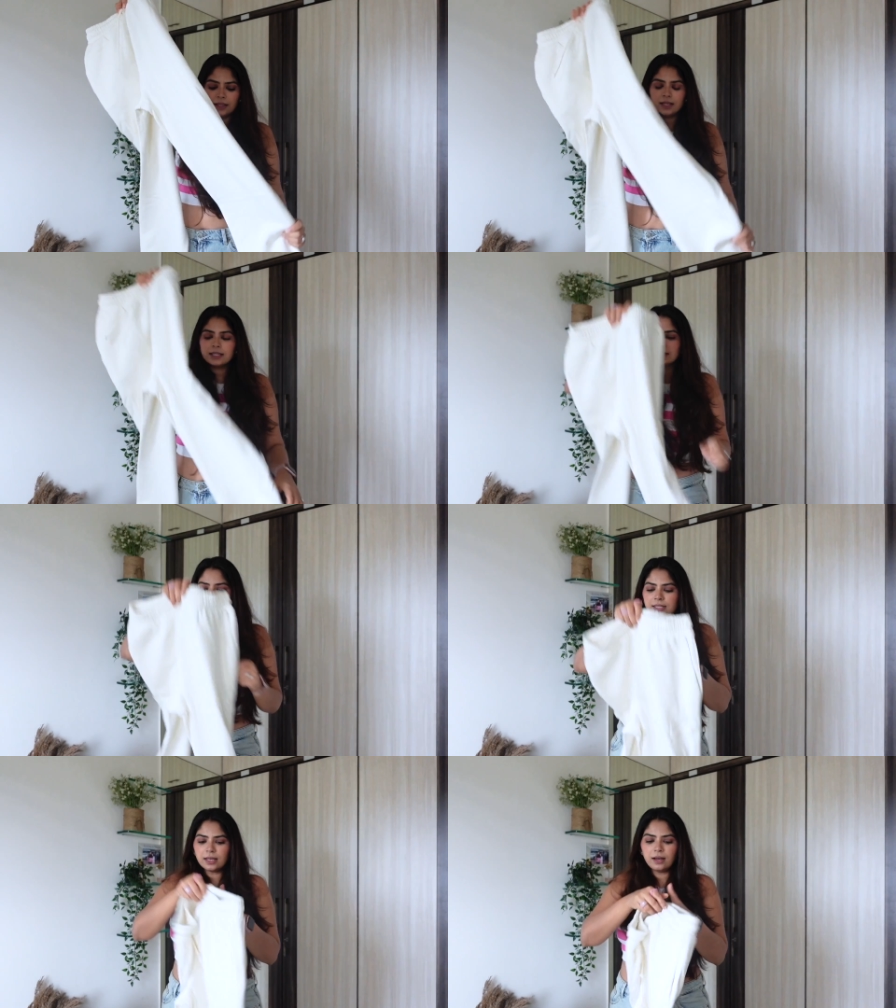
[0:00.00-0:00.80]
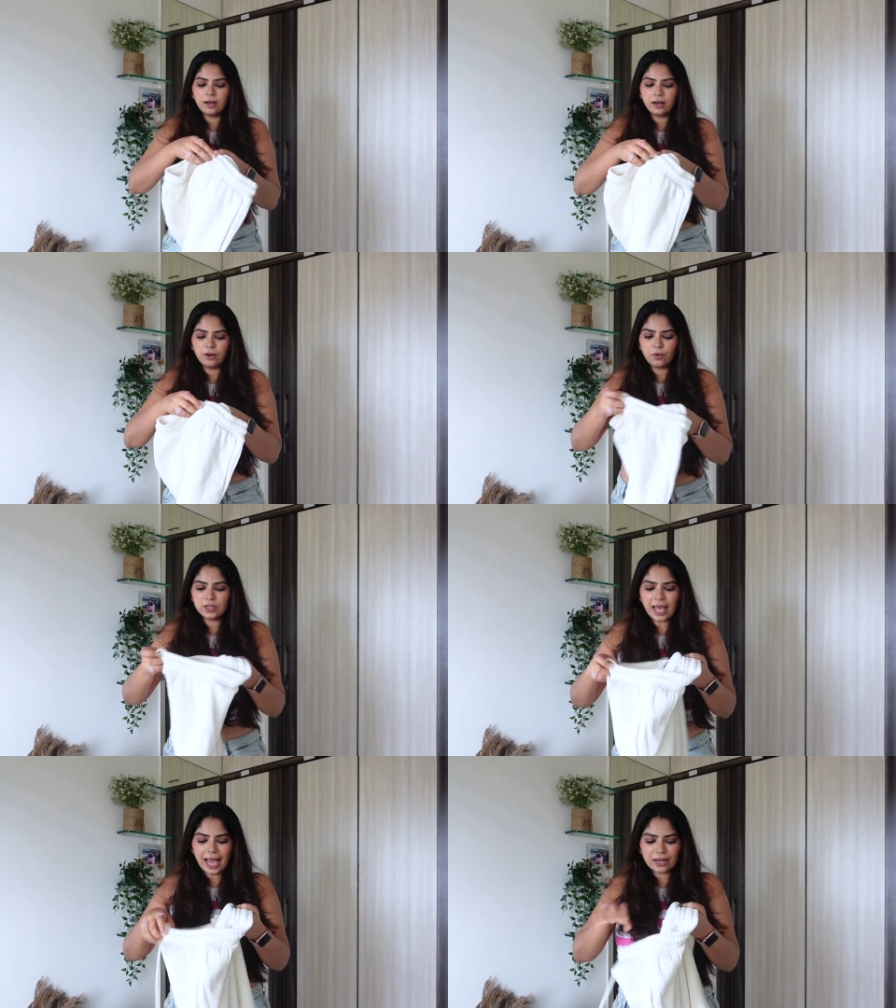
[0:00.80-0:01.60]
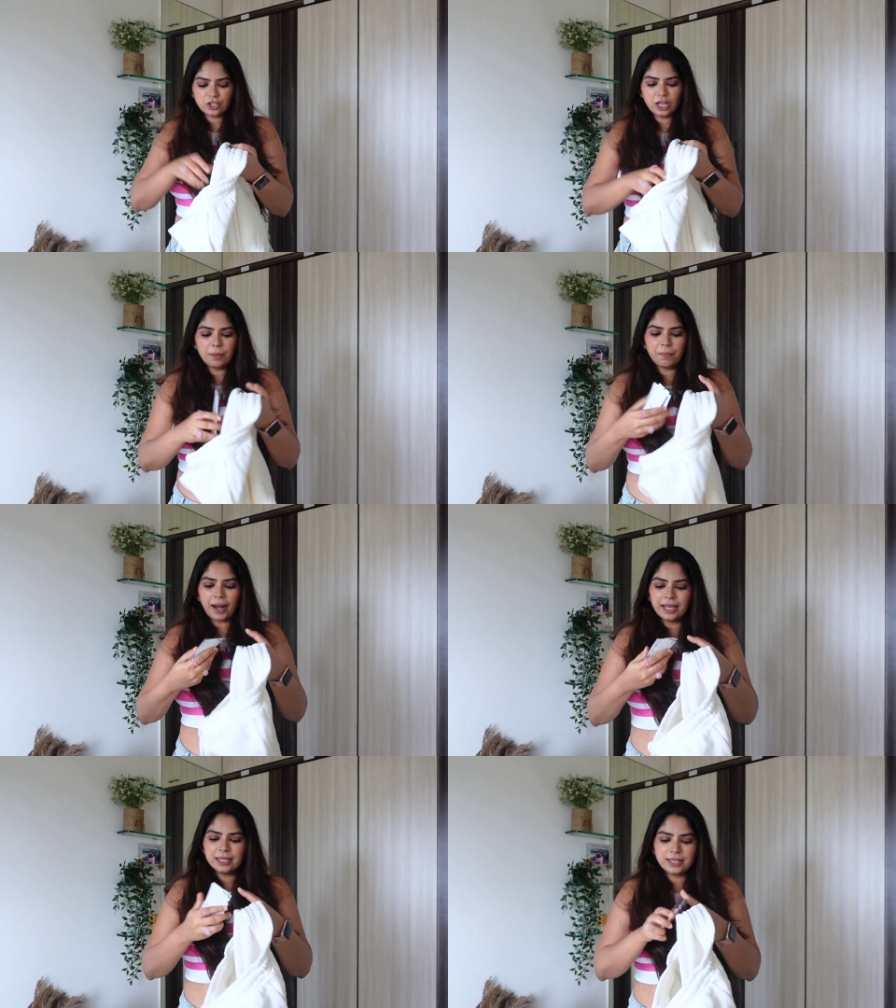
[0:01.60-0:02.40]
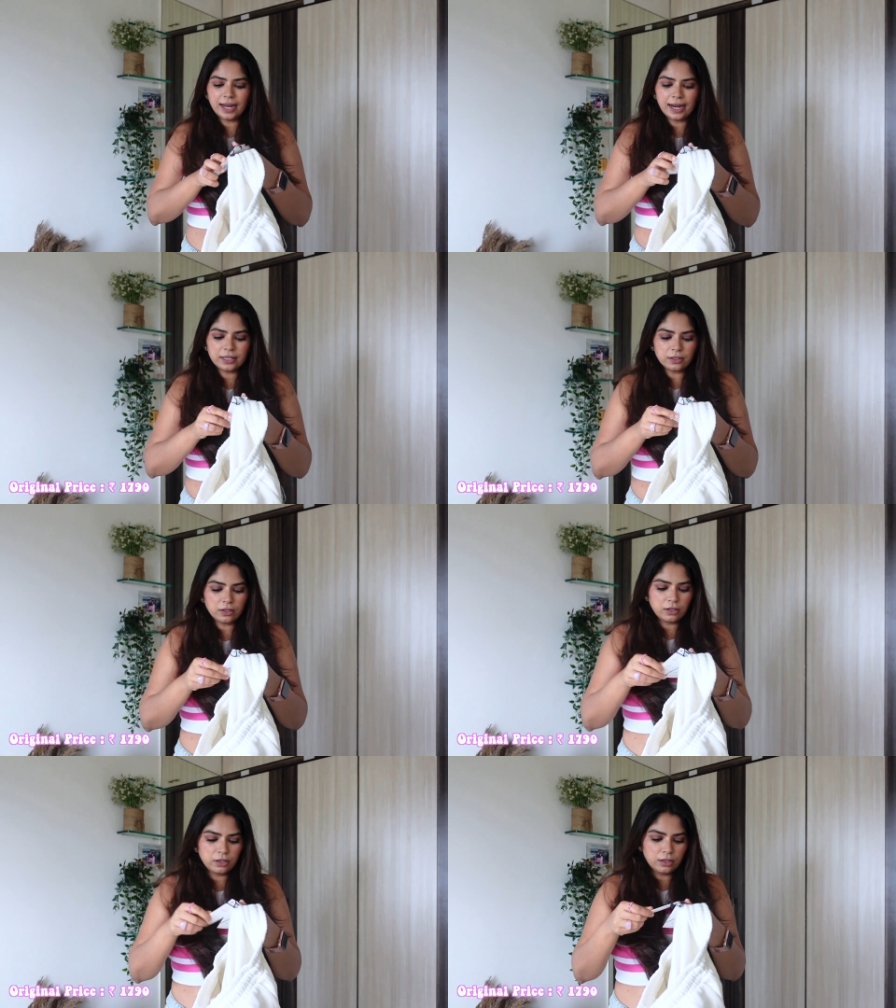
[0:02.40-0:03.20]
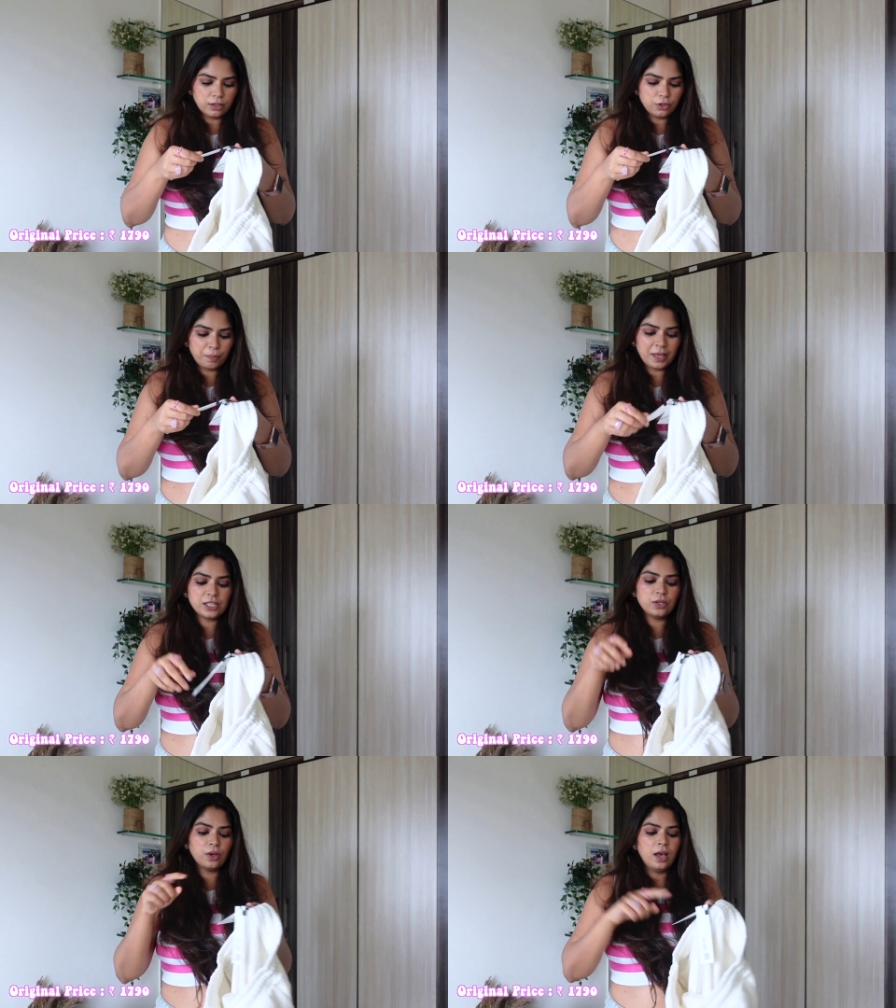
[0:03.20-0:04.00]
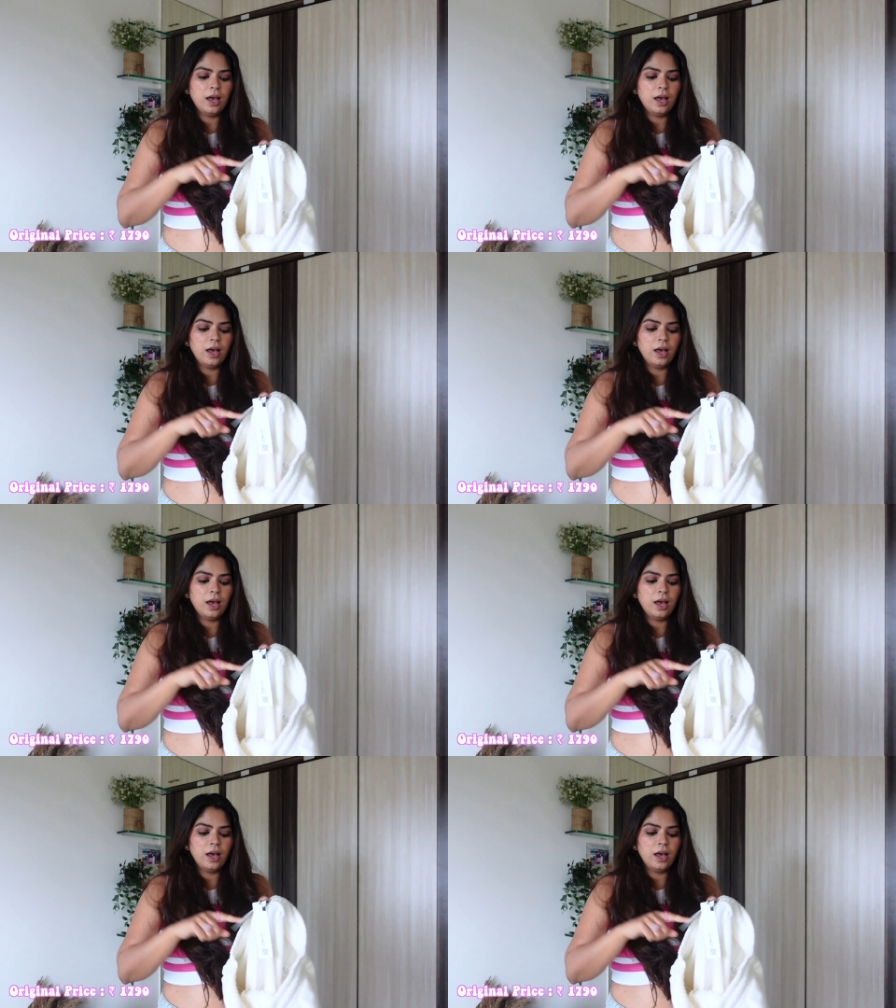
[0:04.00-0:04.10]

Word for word: This was actually priced at rupees.